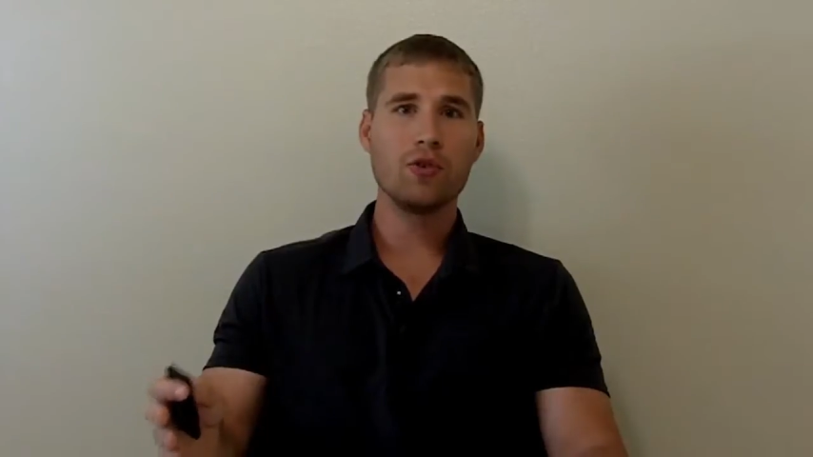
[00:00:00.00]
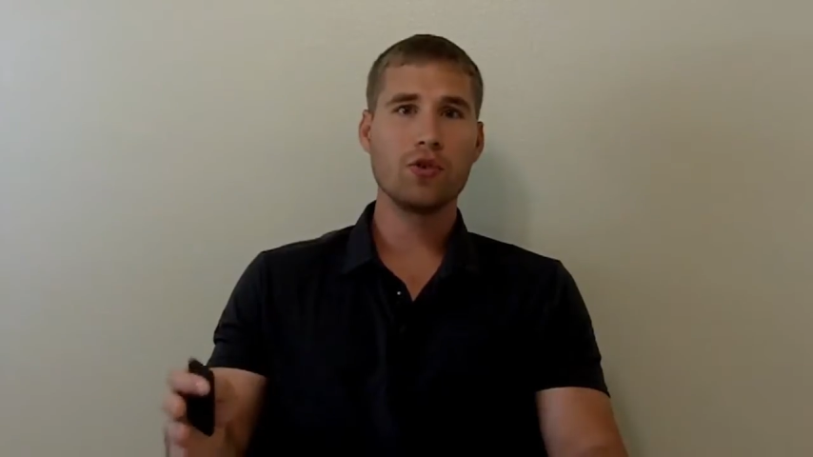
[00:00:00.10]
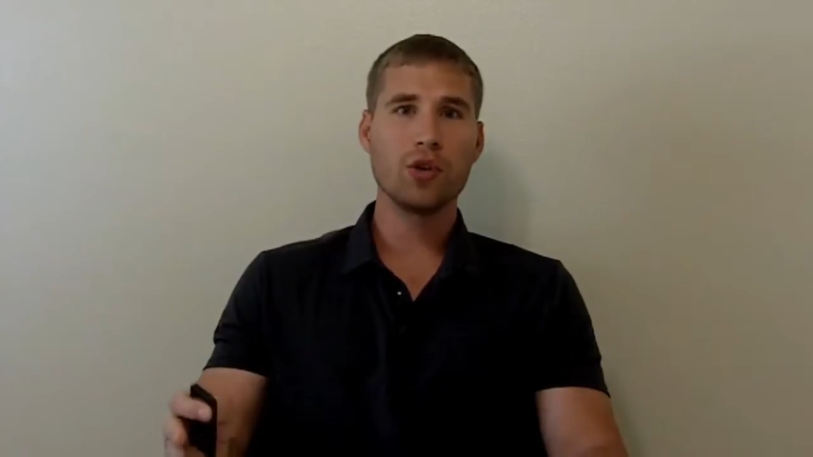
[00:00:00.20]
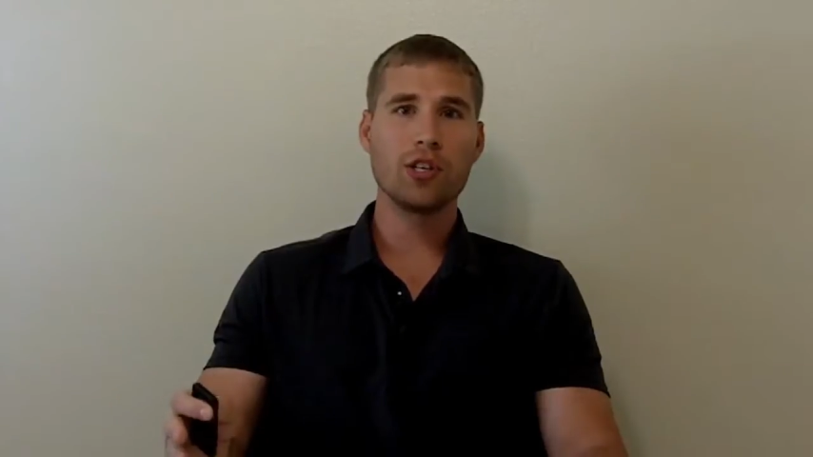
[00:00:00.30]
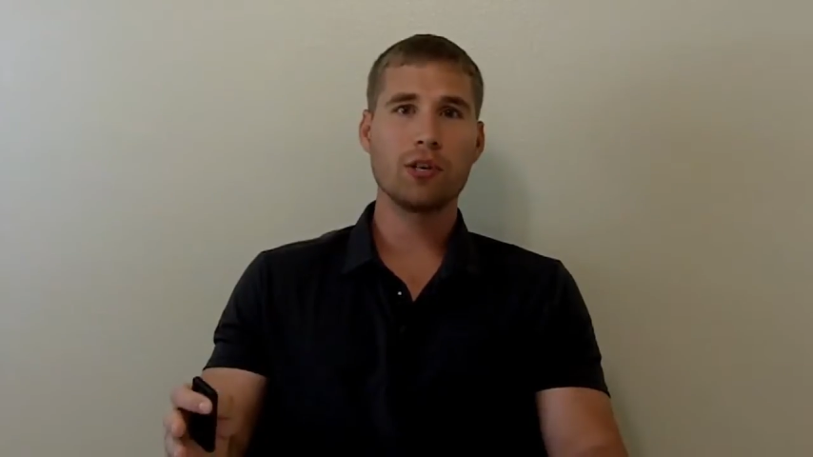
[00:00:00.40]

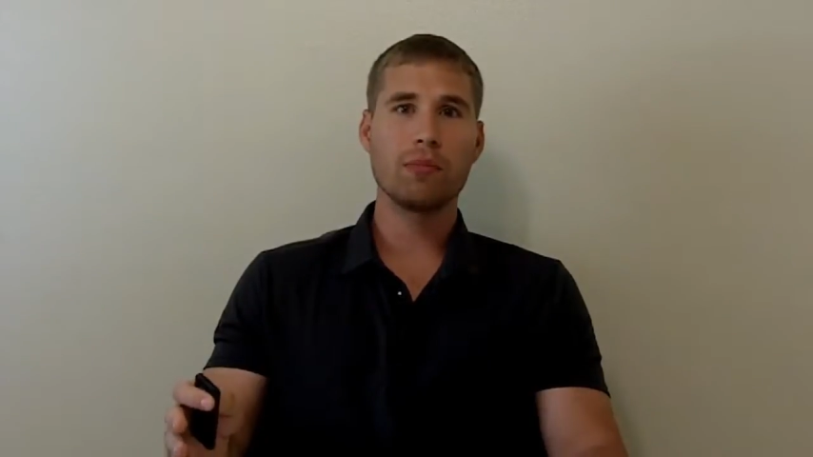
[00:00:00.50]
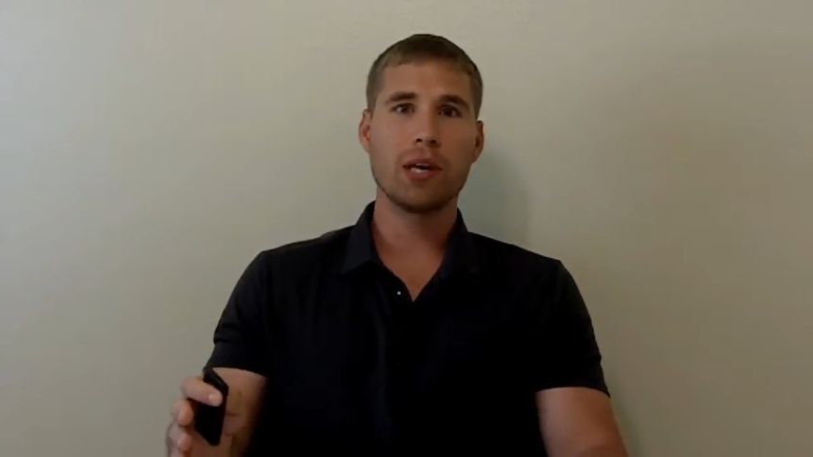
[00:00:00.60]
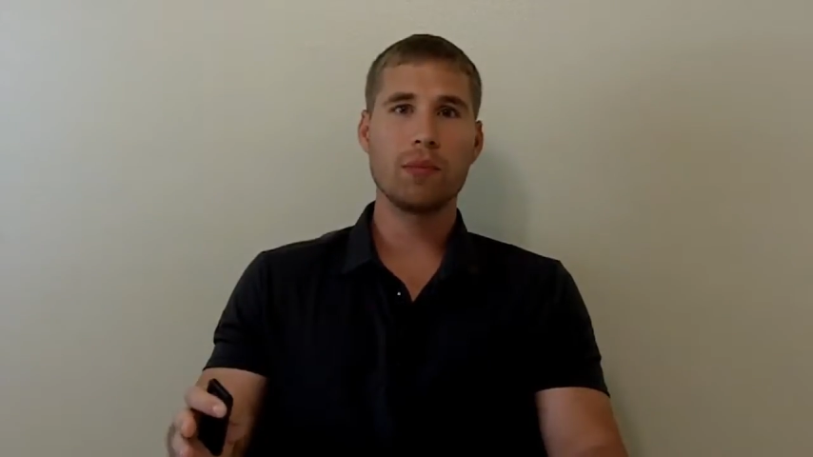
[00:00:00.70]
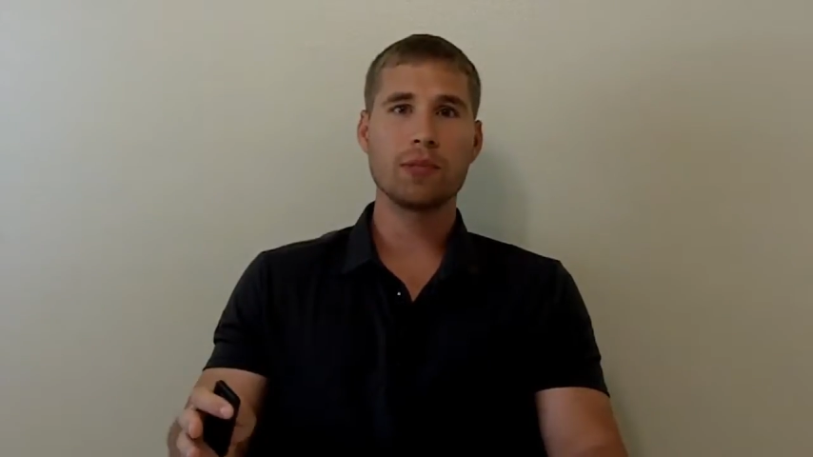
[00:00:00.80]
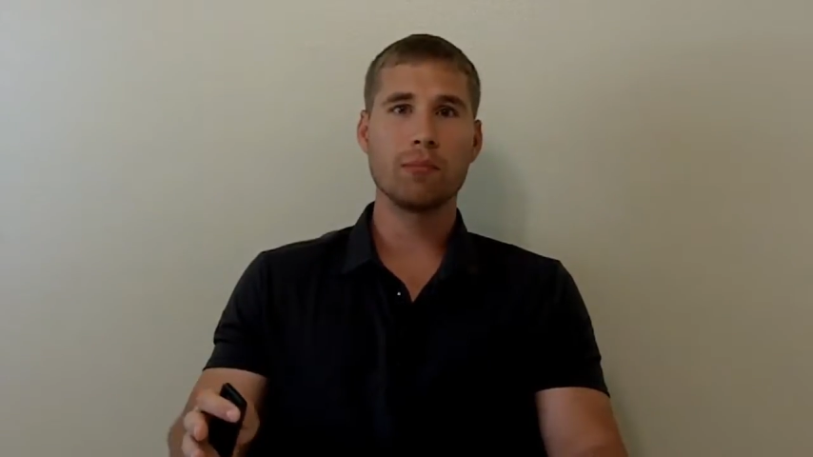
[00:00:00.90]
nutrition
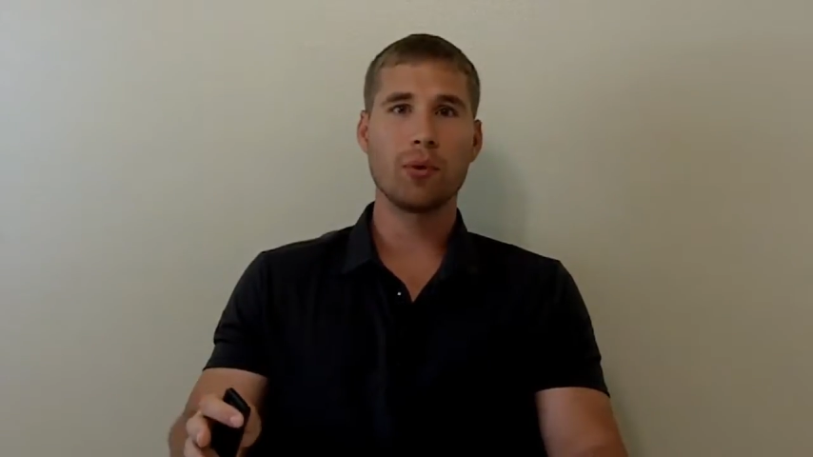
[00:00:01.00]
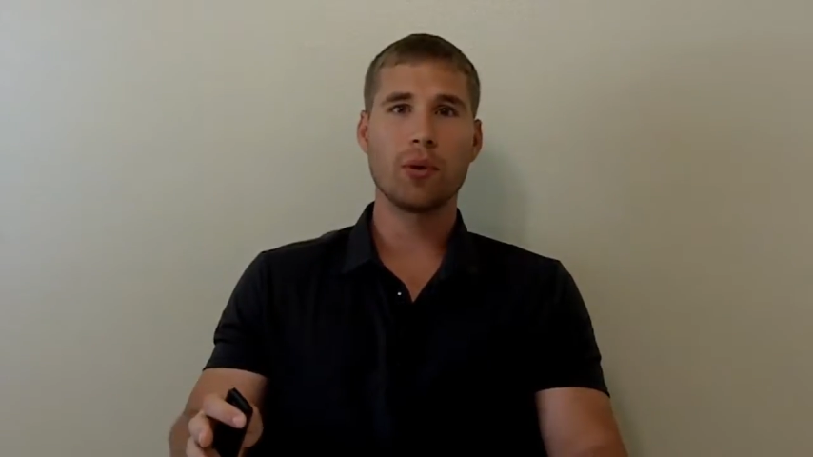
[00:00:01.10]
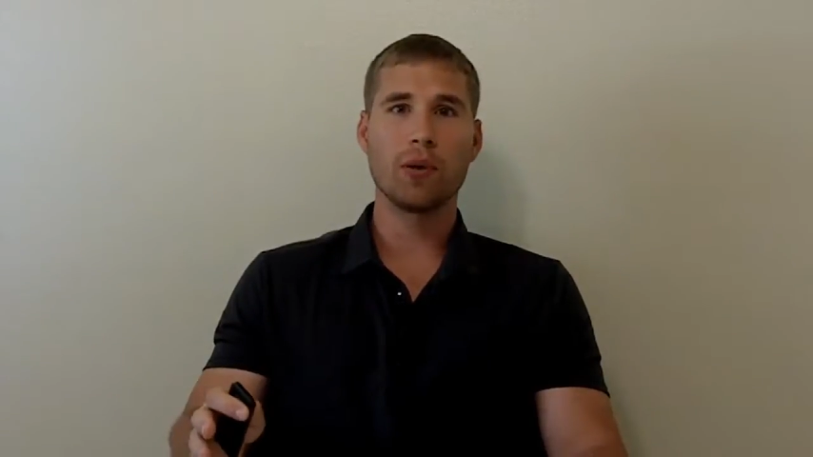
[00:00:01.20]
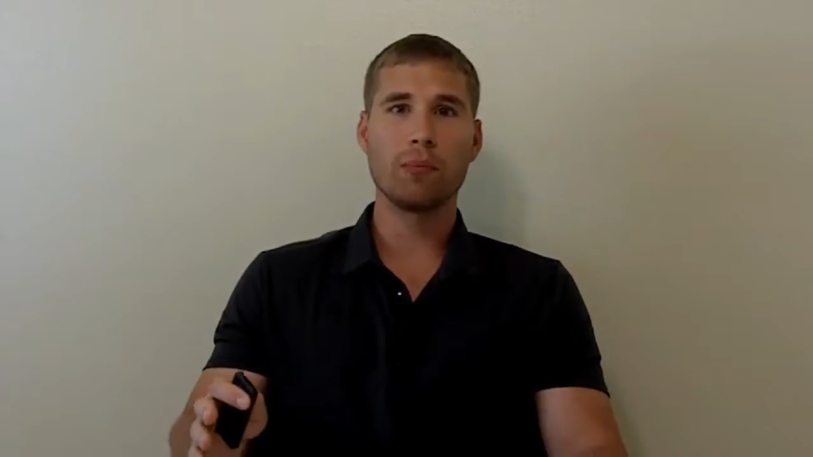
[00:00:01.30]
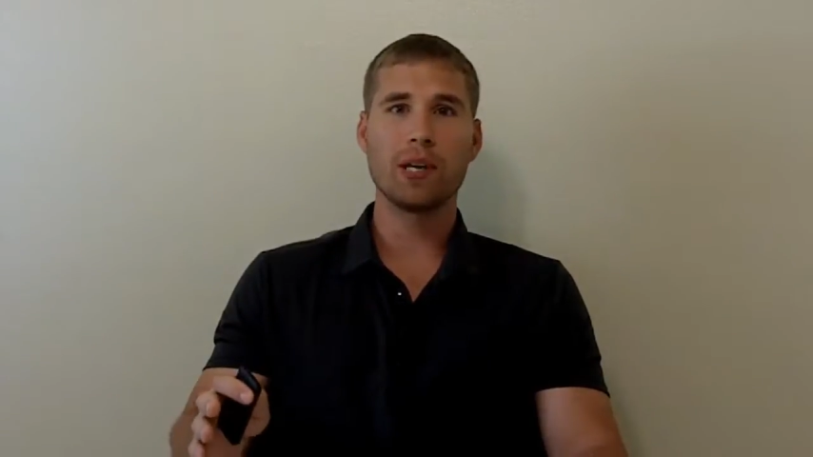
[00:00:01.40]
becomes
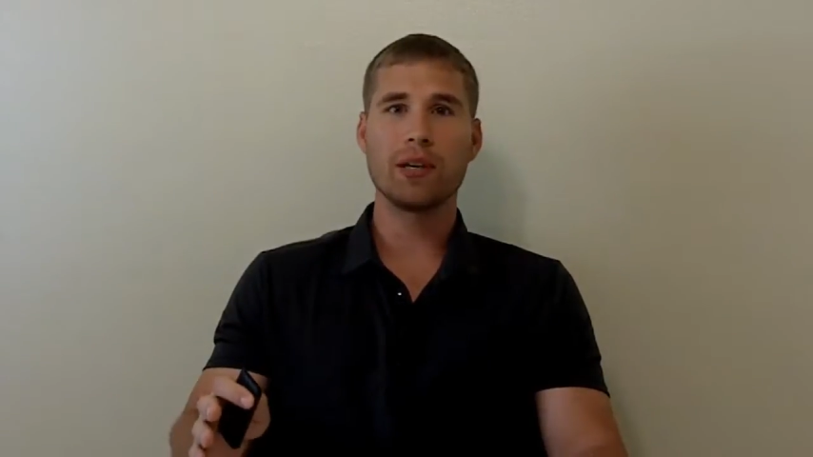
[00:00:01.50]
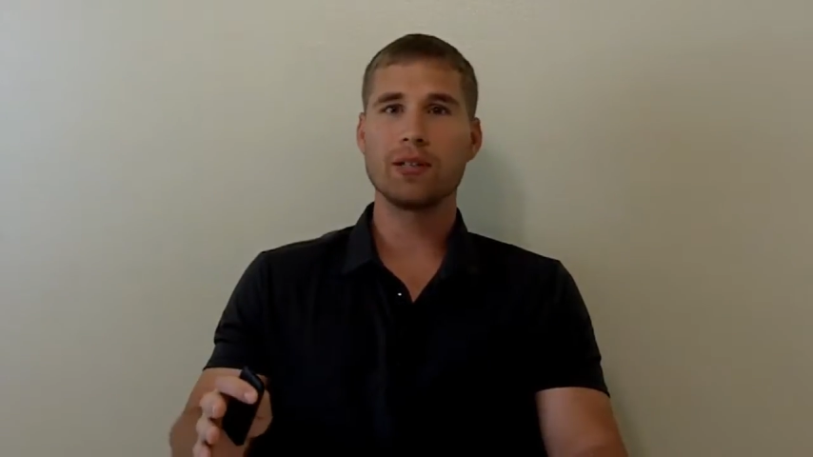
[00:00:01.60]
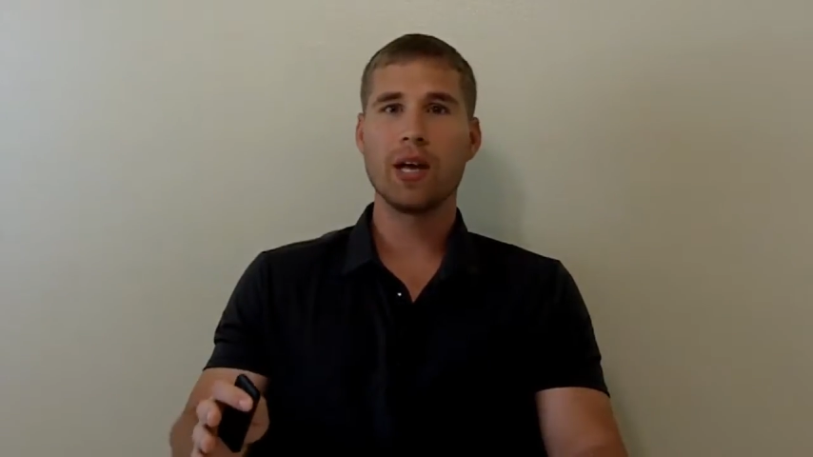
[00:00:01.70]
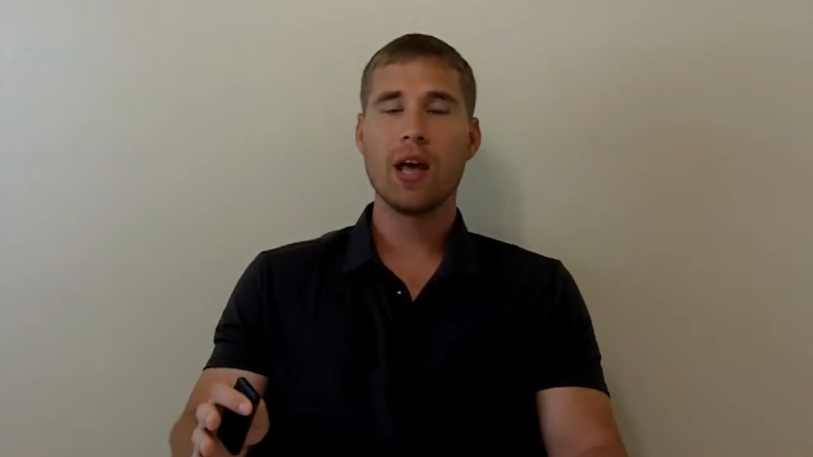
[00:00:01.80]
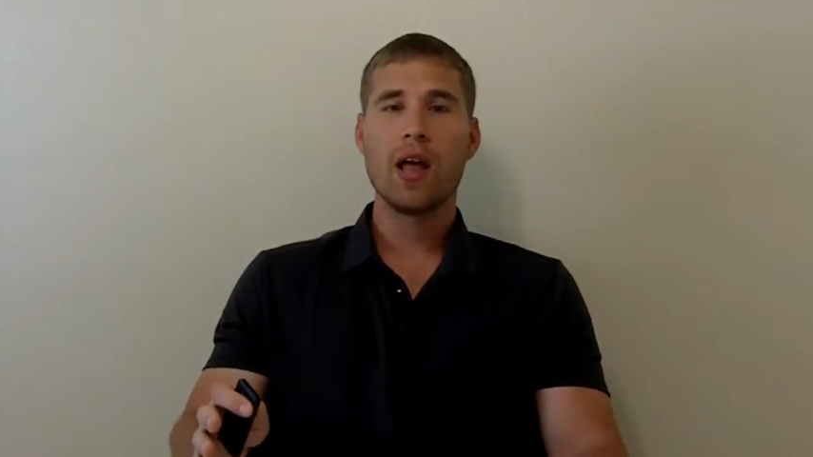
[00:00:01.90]
important, because